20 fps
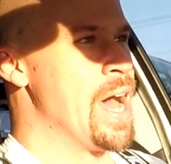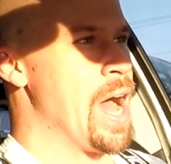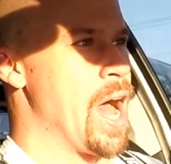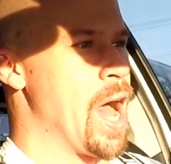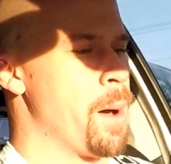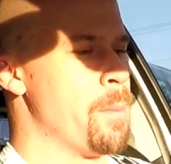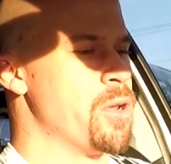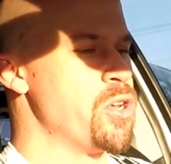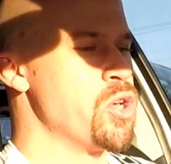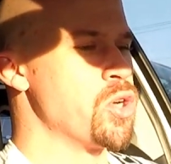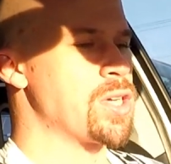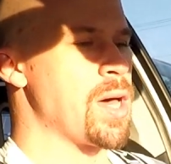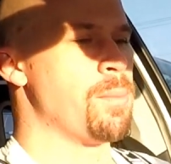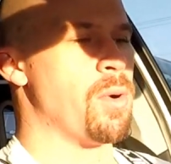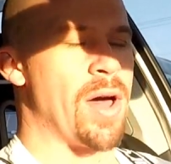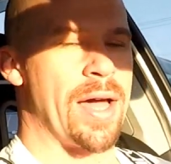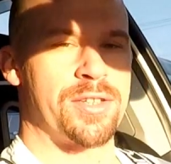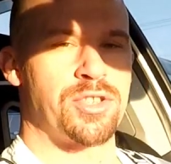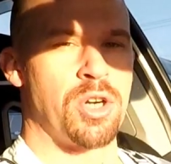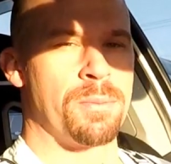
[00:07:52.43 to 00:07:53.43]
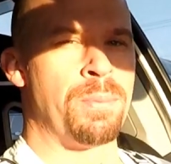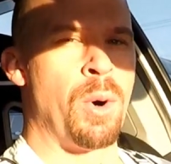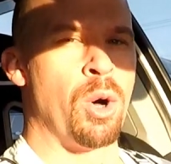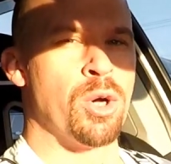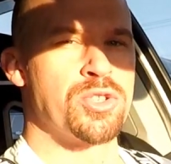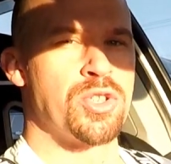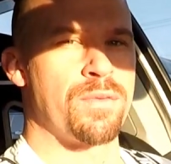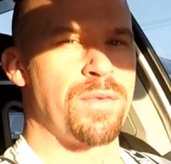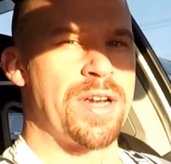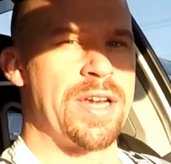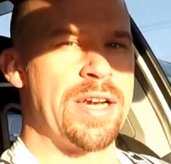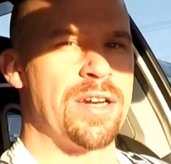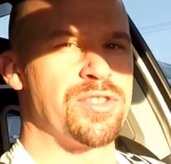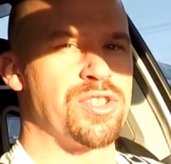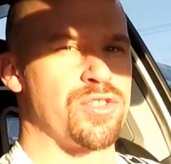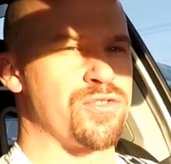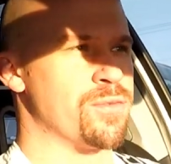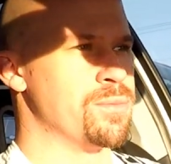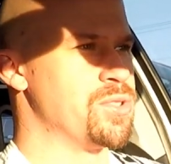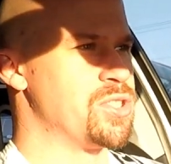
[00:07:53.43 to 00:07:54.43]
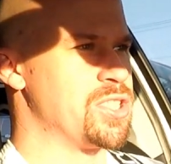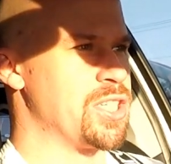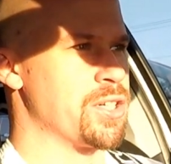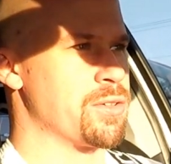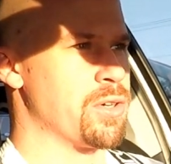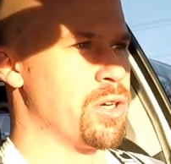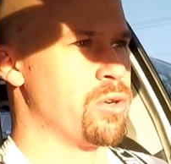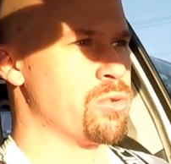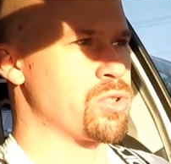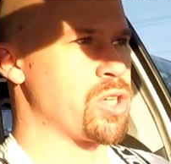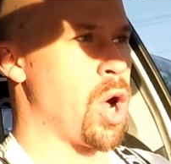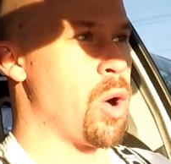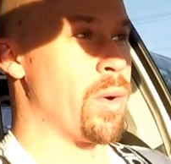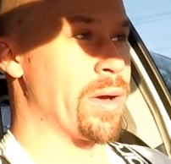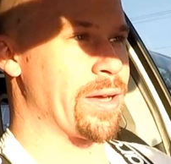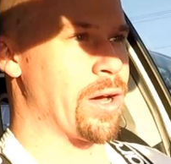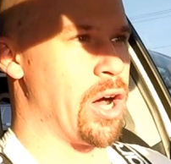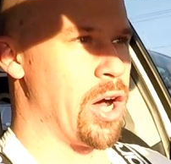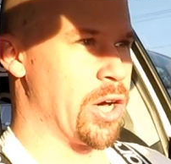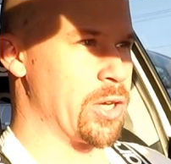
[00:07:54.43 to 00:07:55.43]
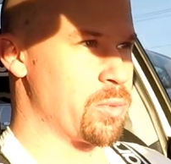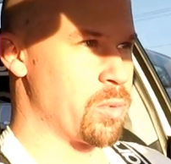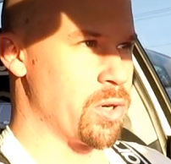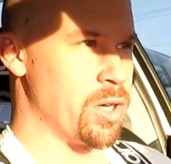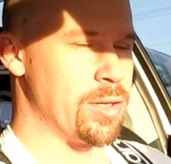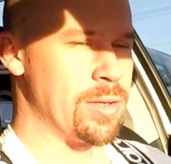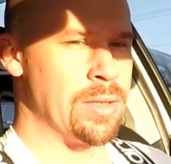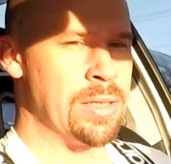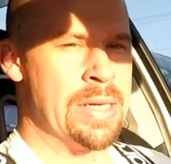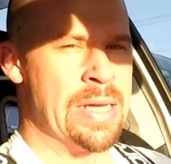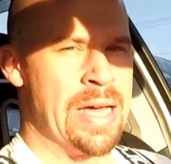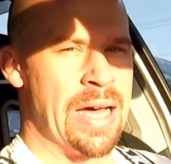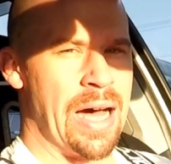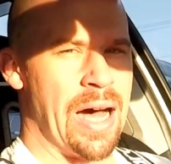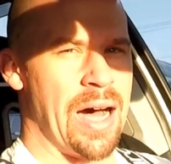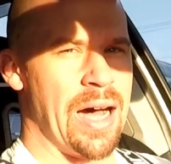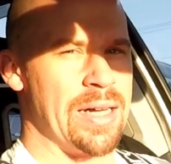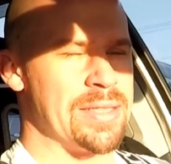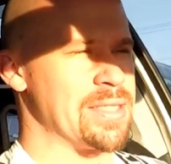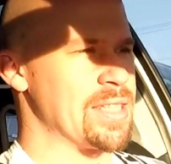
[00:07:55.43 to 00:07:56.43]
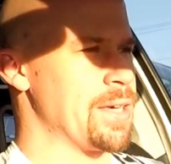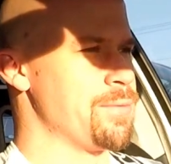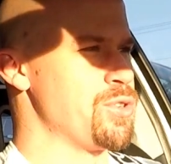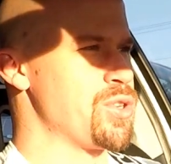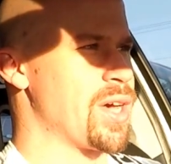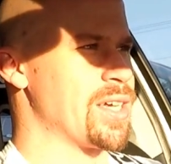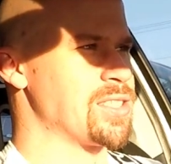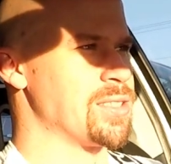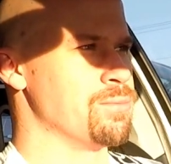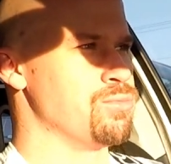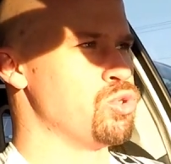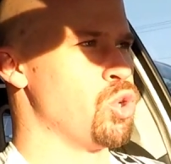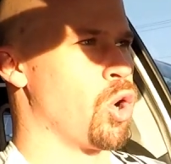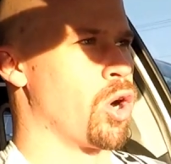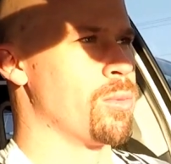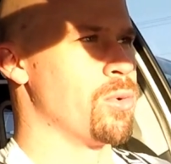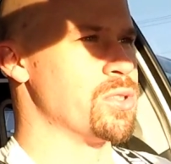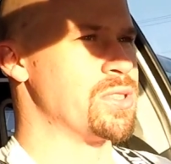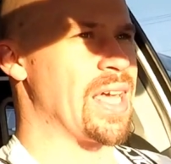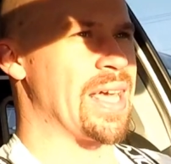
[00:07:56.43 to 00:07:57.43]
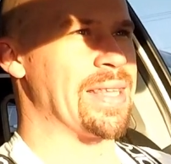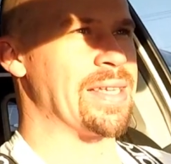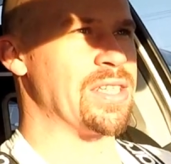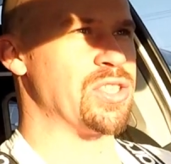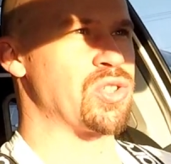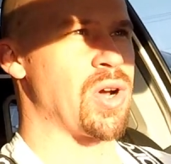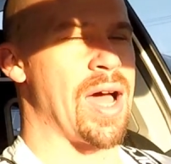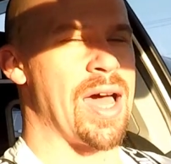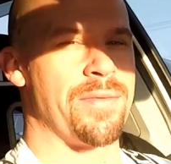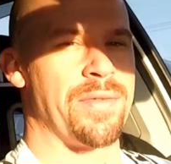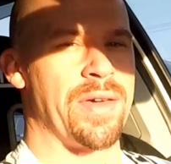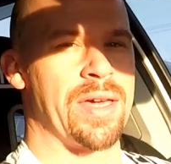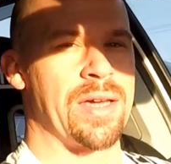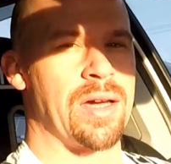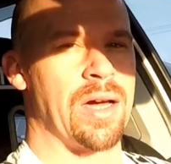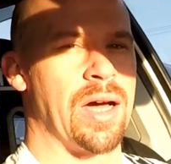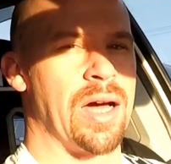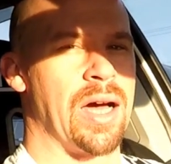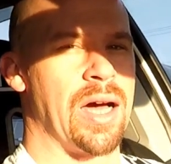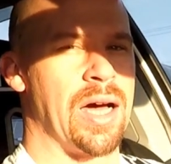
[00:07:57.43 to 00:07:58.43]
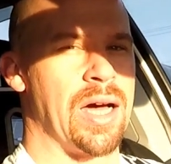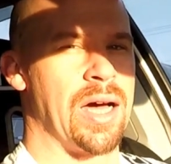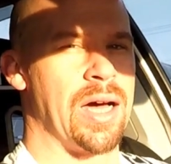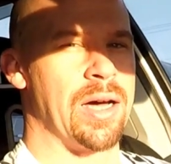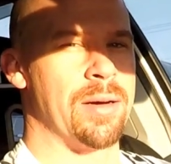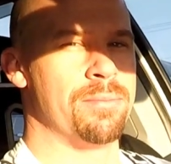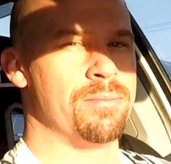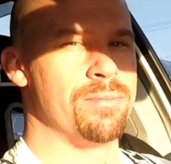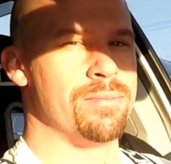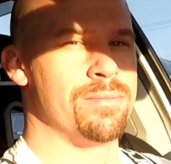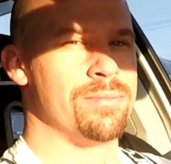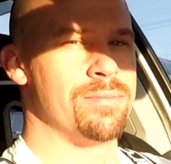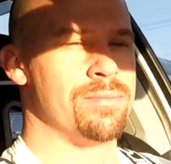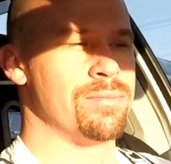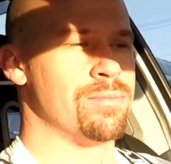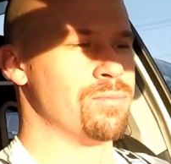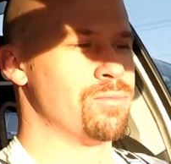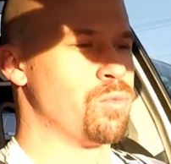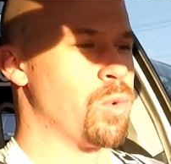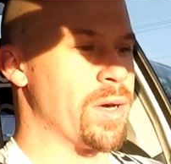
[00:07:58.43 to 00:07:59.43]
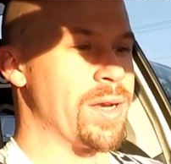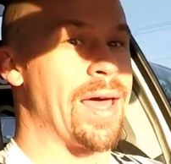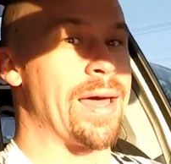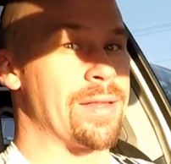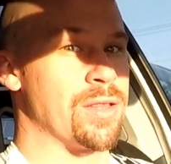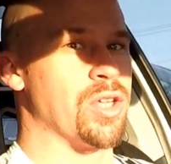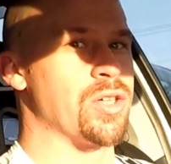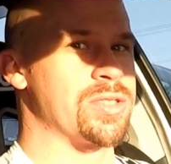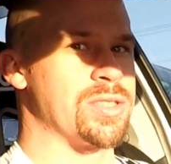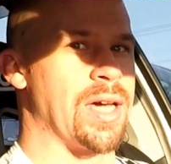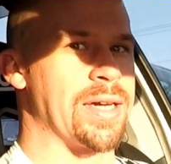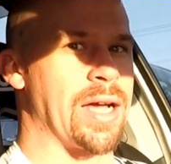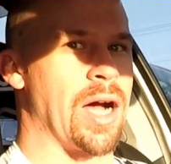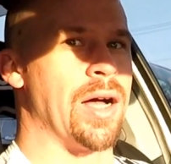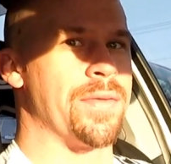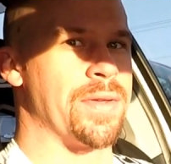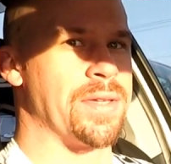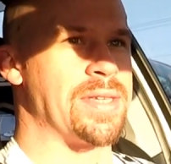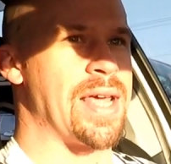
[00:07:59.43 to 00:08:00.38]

I'm going to do a couple extra pulls over here just from 0 going onward to give you guys some normal daily driving, what that looks like on the